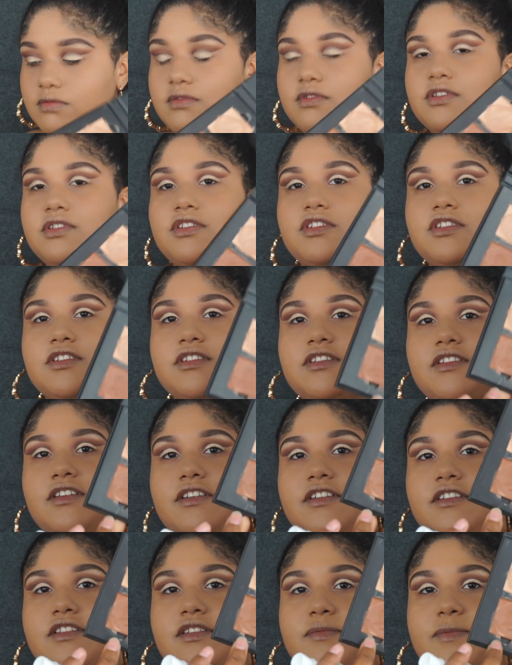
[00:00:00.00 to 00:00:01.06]
I'm just
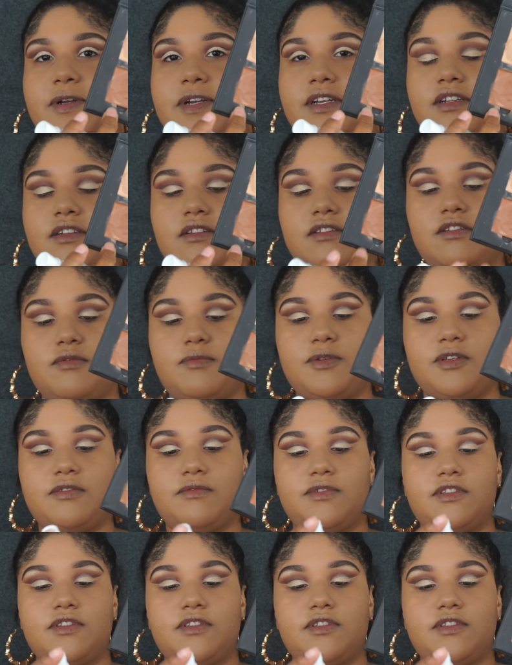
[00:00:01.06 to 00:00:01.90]
gonna spray a little bit